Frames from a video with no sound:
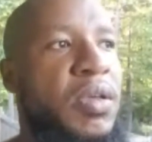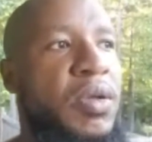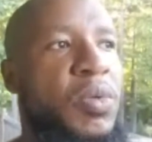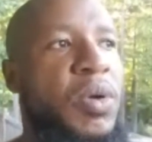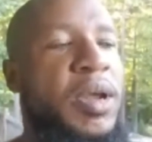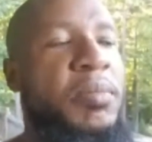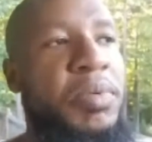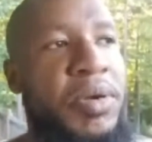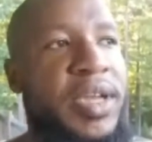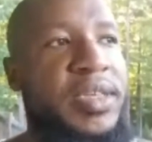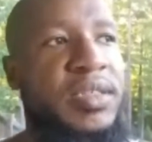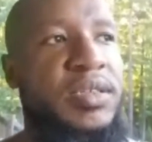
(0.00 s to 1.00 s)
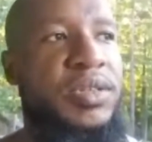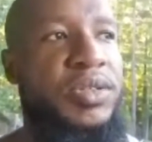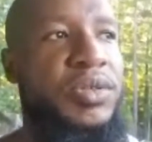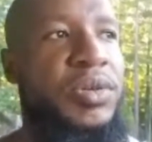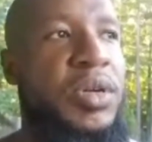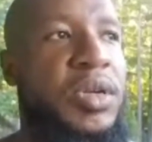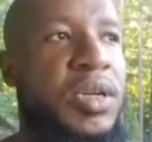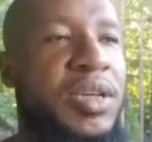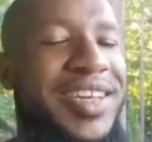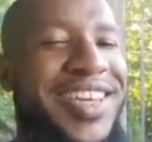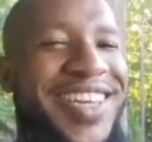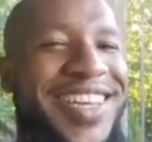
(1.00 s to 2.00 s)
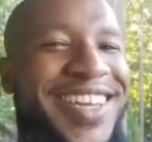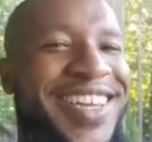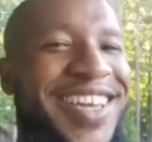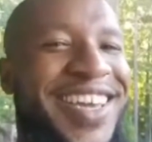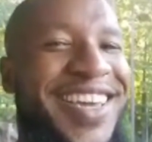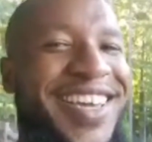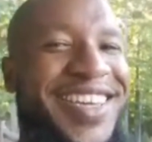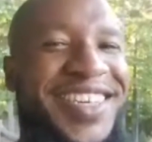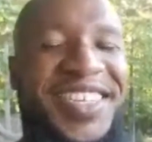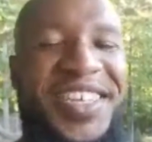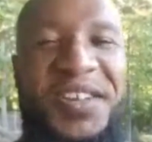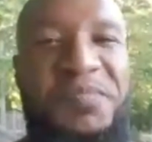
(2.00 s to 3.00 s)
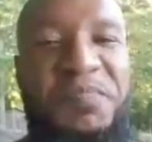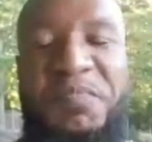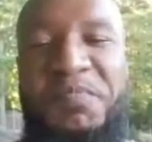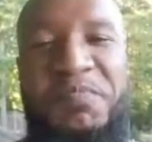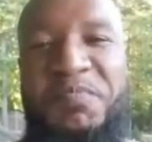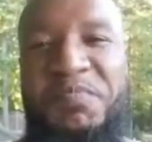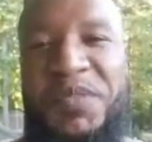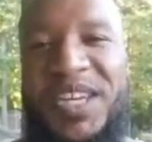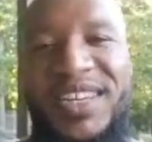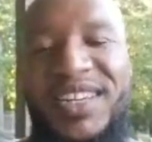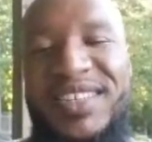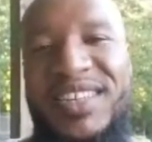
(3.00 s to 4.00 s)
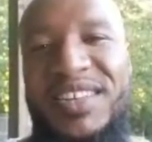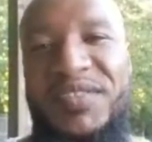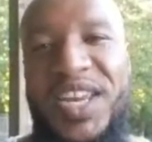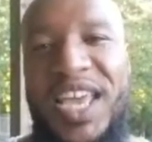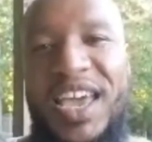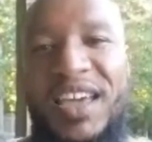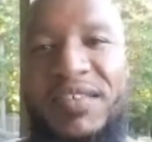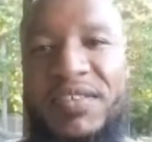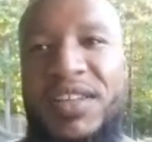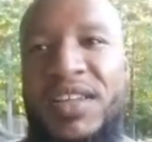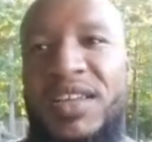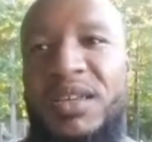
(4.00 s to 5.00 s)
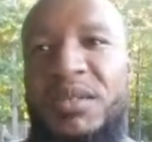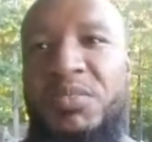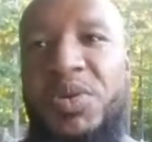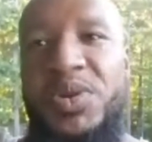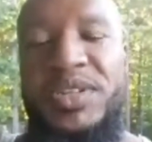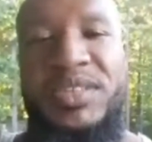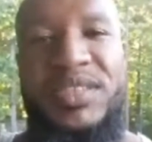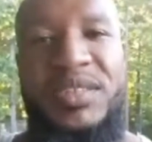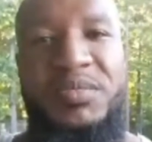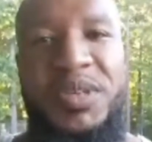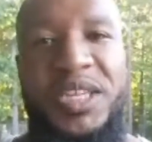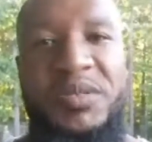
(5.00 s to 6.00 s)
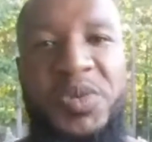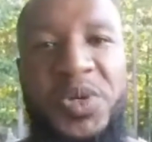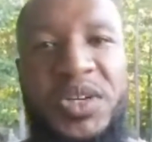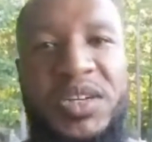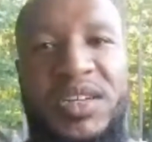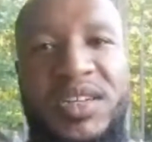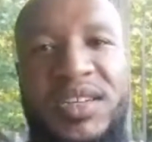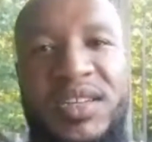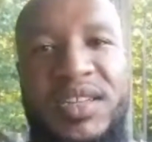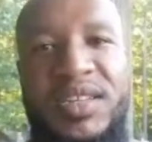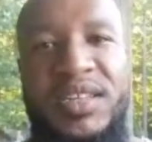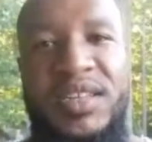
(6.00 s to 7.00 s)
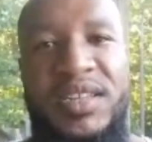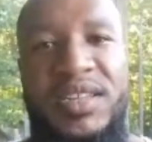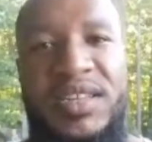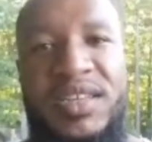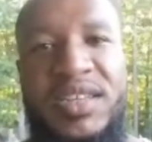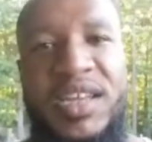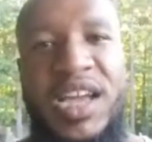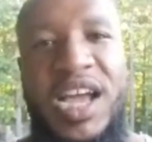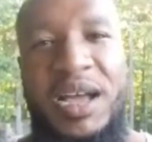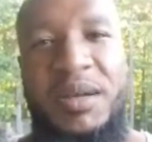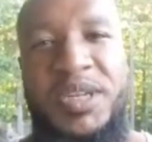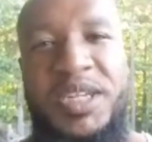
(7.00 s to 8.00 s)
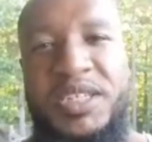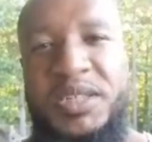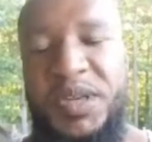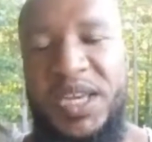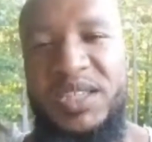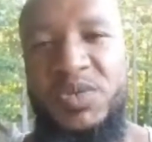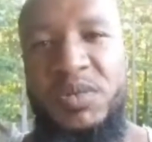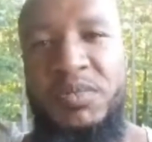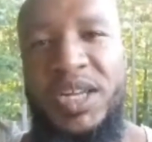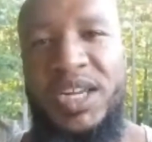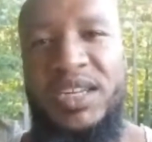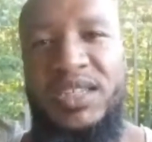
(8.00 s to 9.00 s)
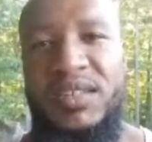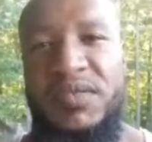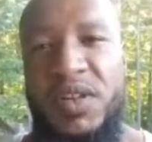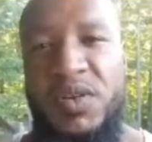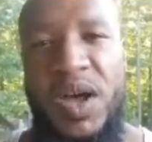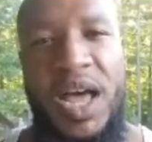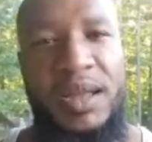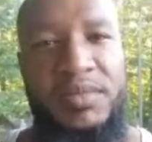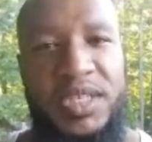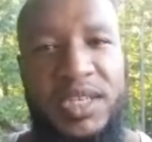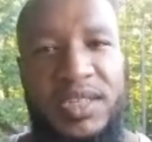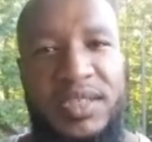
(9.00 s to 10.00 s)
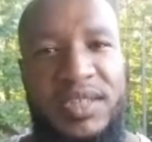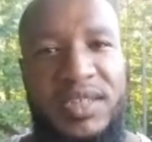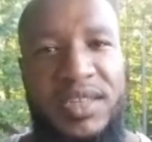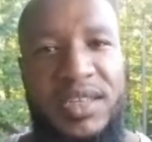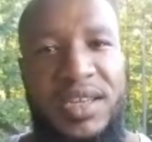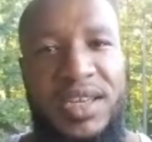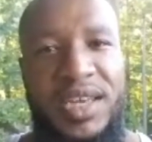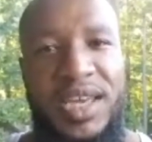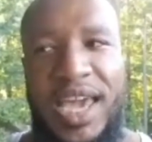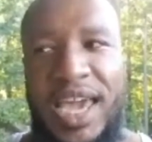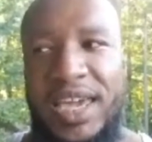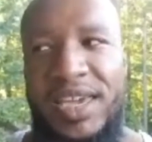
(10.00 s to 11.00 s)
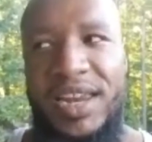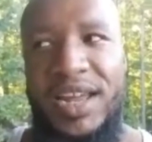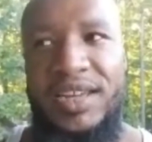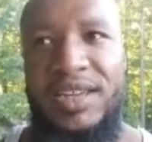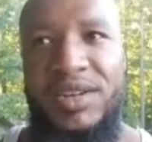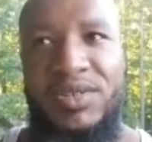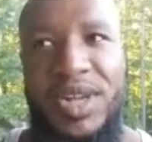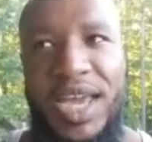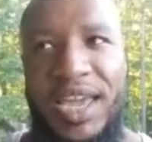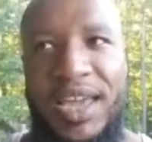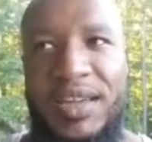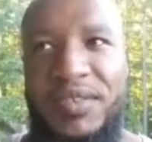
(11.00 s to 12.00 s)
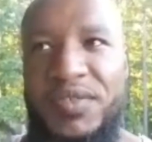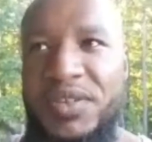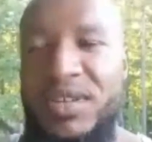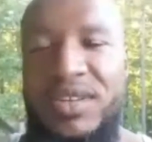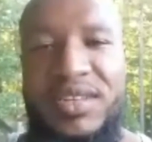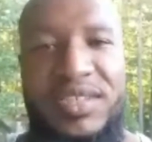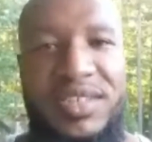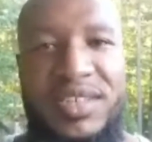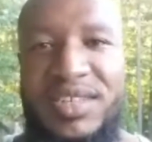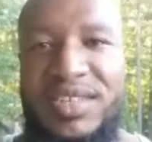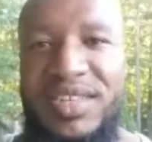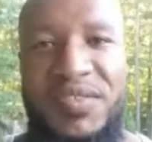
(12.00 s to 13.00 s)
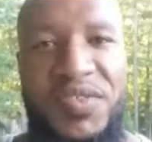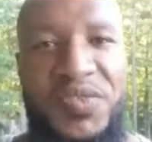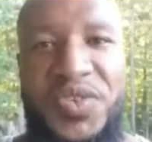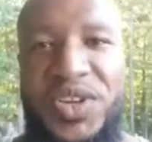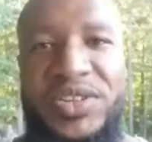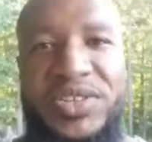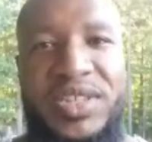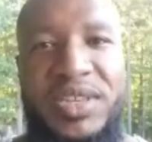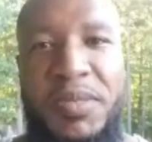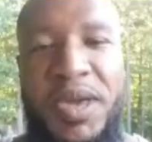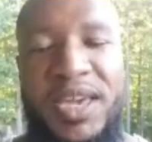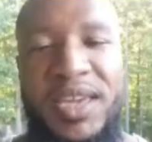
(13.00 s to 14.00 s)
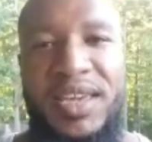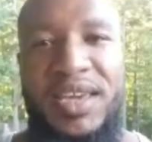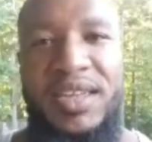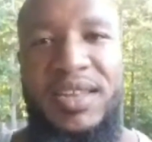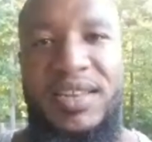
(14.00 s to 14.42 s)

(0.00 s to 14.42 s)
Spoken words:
what I'm present to is that money doesn't even have importance to me anymore. I'm in a space where money is of no object, and yet I don't have 6, 7 figures in the bank yet.